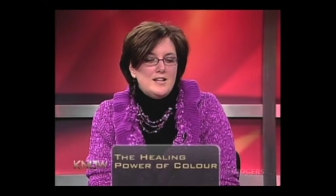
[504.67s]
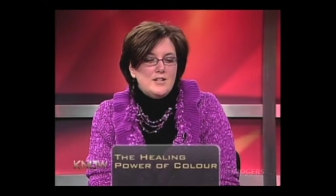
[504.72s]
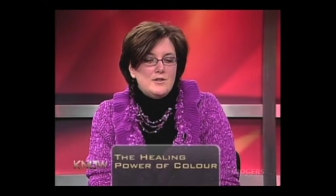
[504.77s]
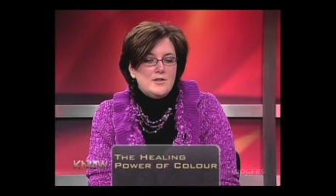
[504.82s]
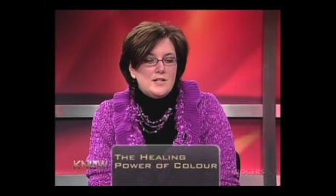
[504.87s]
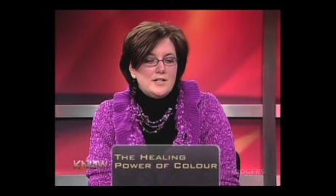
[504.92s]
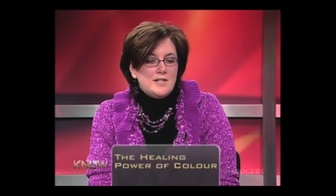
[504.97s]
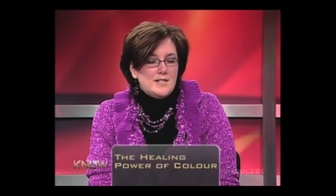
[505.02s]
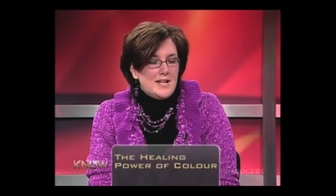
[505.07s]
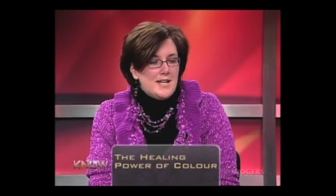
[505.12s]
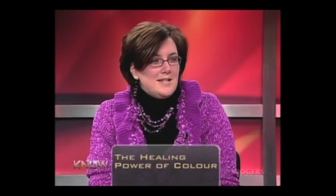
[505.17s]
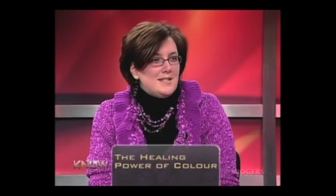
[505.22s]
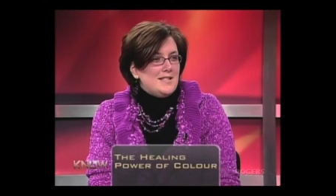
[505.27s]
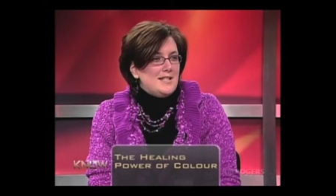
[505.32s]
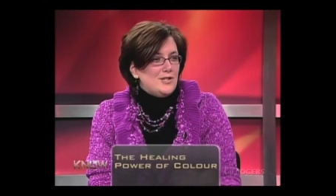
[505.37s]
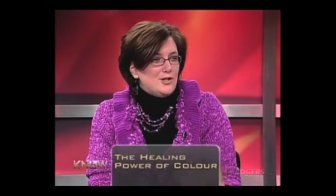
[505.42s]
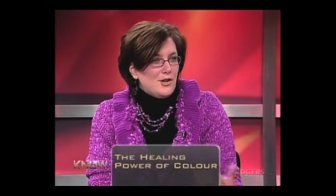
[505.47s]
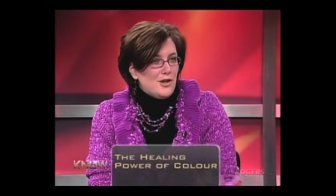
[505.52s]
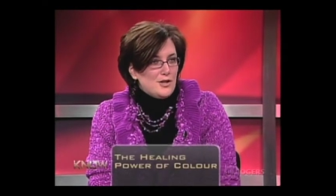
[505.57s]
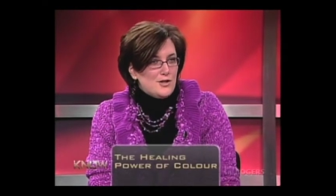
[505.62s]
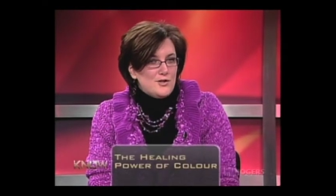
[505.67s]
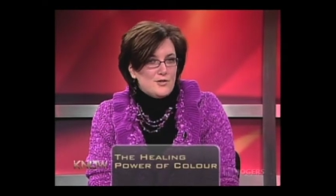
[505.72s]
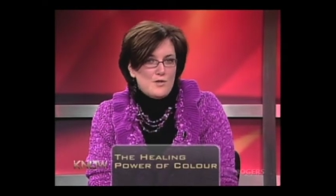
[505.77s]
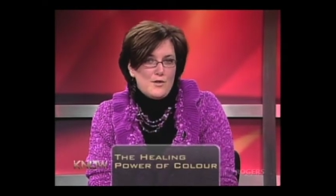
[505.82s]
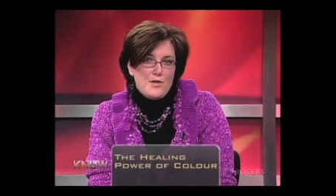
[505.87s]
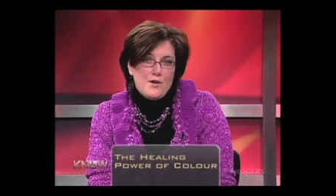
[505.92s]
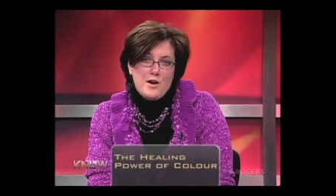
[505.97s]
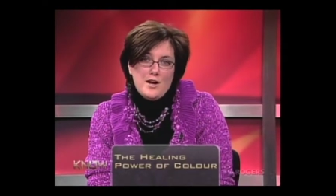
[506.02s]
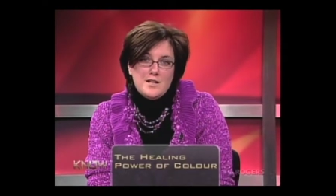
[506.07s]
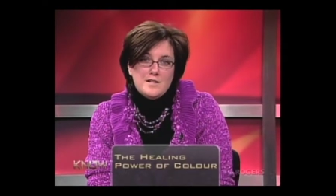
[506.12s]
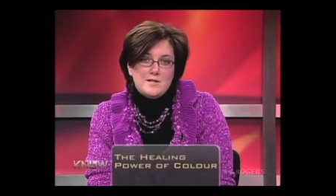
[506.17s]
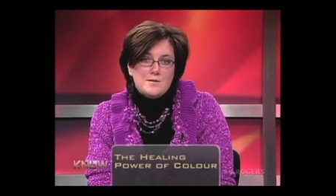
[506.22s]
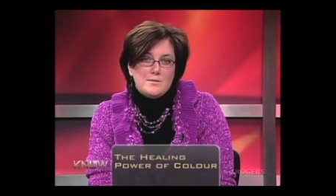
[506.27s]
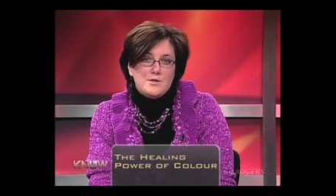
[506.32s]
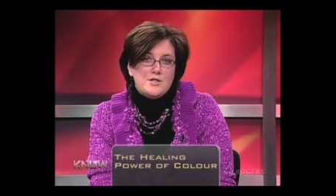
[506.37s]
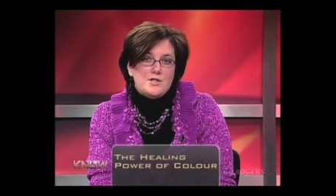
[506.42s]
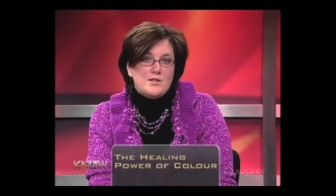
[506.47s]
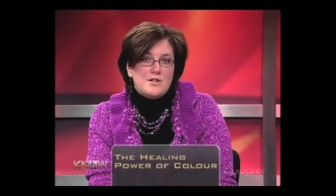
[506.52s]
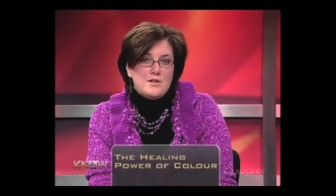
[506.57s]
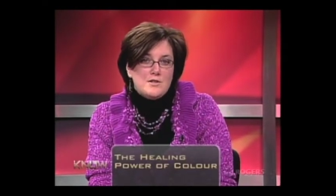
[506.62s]
You can take Detox Your Thoughts,
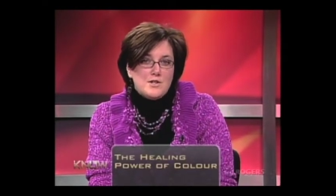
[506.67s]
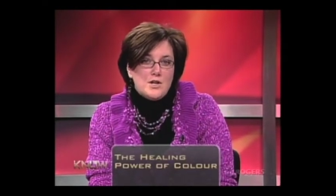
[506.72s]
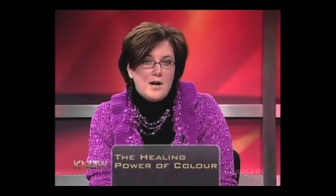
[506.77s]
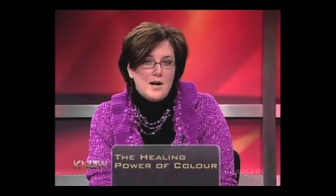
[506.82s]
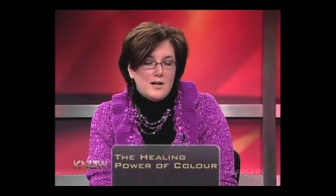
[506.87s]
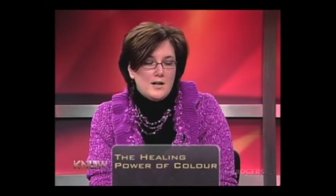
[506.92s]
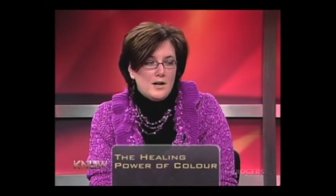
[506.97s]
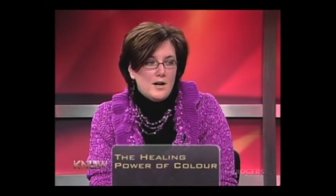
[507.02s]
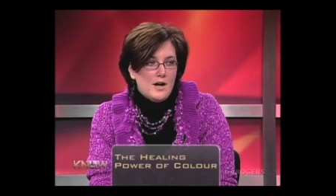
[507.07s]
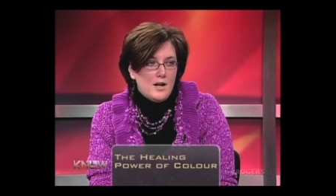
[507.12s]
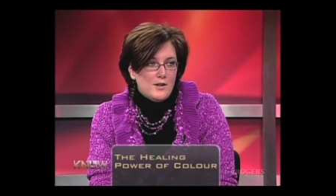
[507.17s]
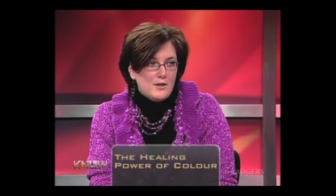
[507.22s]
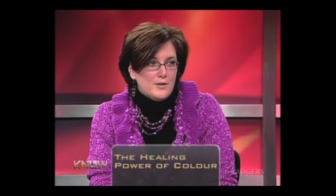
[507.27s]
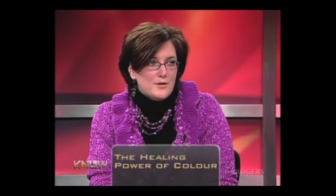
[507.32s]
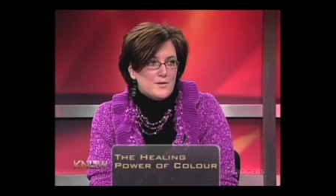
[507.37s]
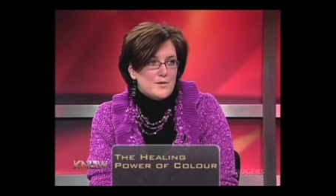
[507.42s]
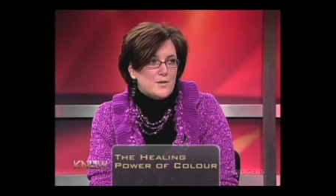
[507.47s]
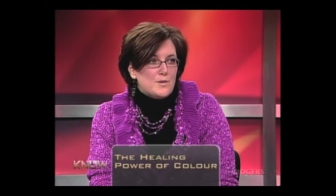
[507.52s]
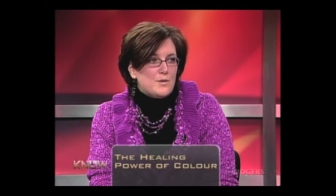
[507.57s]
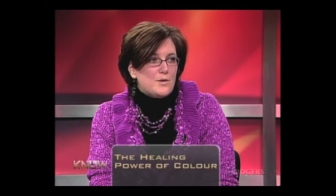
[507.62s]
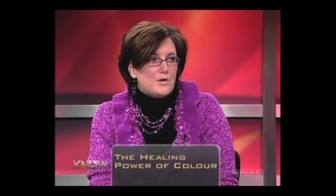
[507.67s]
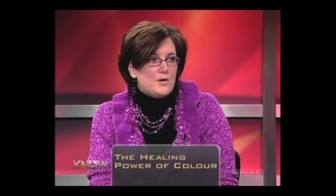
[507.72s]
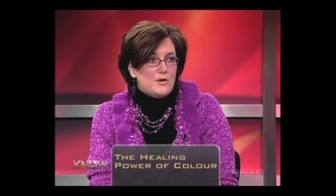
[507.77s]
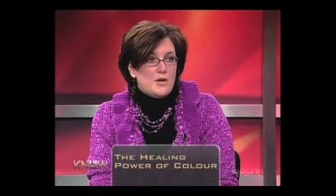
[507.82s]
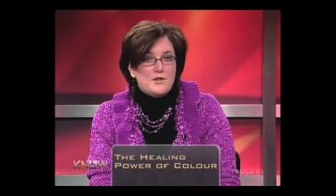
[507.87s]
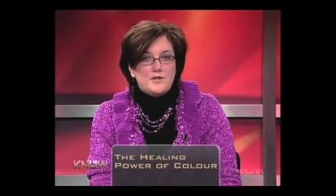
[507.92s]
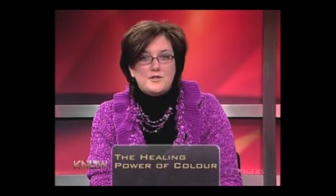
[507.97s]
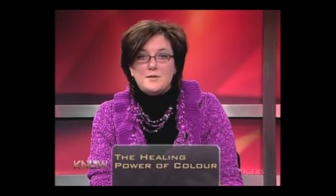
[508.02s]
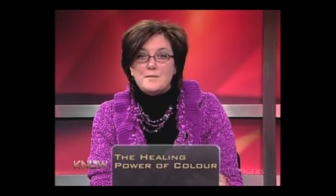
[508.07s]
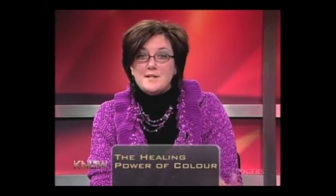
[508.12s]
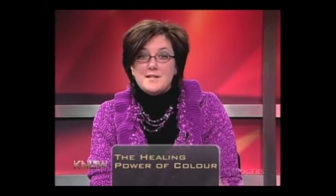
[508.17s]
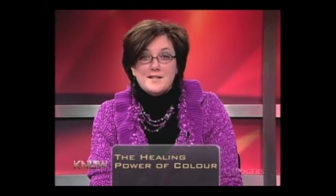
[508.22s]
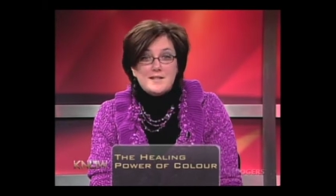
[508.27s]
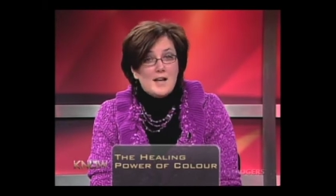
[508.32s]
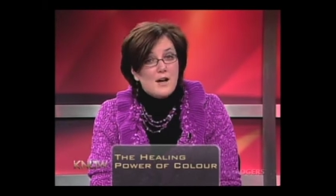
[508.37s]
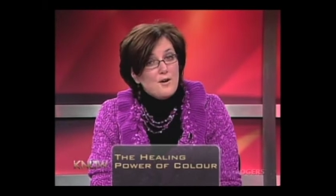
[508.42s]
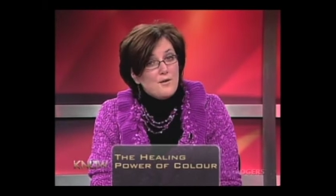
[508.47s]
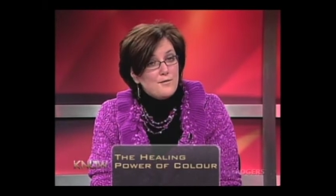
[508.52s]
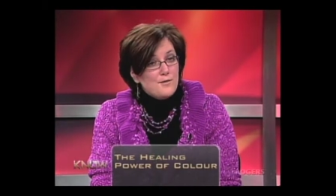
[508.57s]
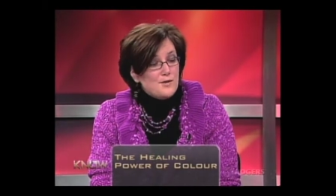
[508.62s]
which is all taught in colors, or Your Ultimate
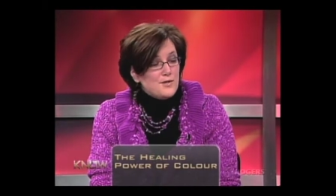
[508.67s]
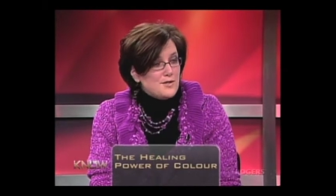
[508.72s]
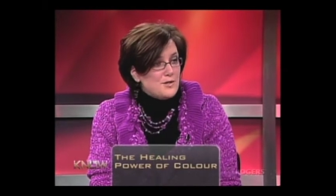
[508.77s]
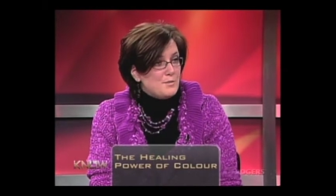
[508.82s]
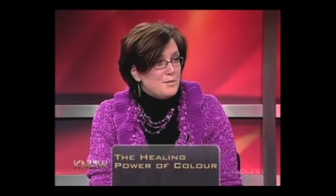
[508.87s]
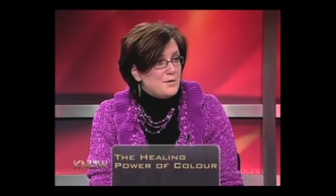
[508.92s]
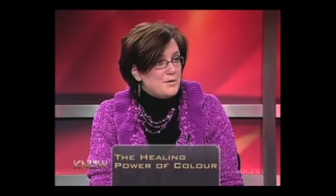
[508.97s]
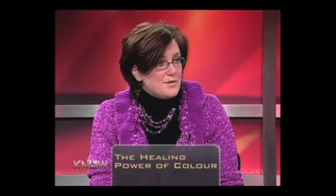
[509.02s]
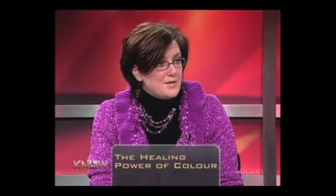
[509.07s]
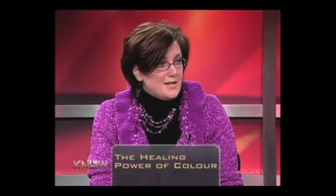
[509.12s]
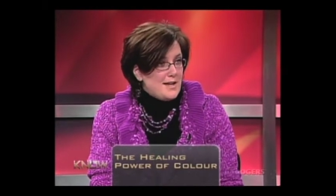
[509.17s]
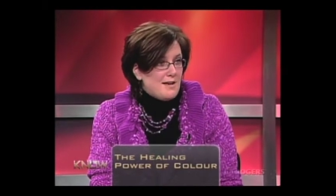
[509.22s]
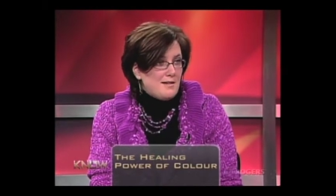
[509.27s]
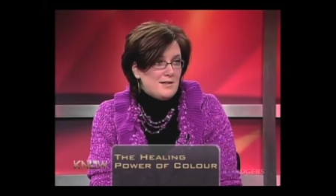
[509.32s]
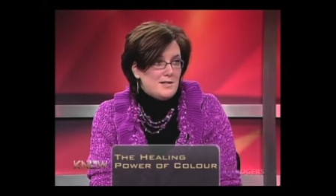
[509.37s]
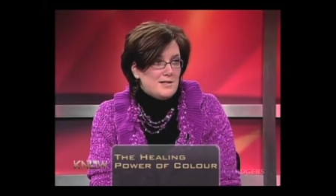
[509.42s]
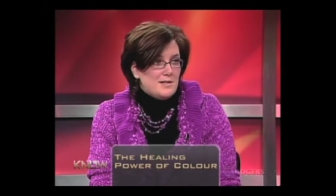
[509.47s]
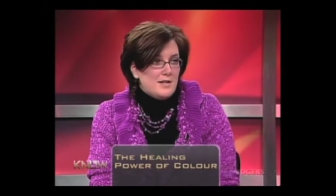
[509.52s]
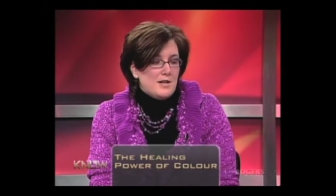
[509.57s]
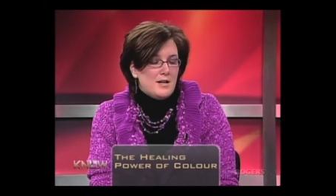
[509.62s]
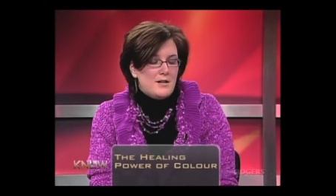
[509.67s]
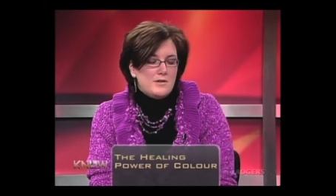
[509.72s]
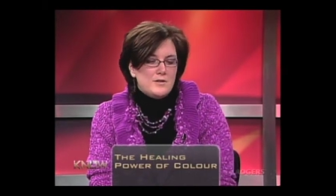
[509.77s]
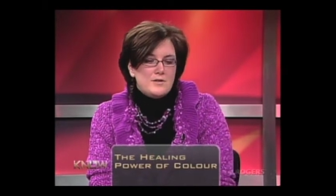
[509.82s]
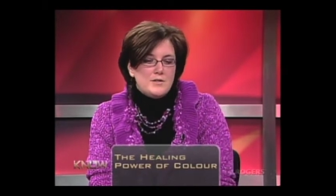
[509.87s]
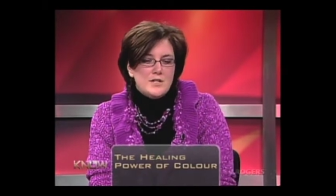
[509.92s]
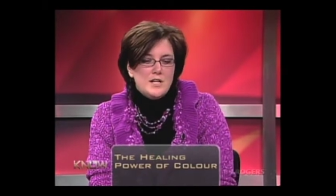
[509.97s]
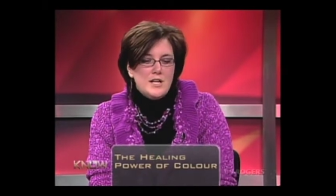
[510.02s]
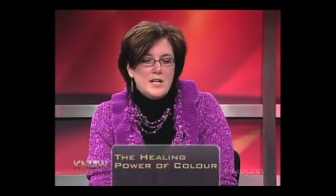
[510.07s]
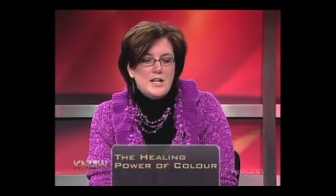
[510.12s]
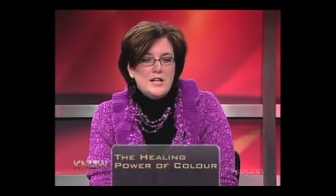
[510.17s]
Self, which is personalities and colors.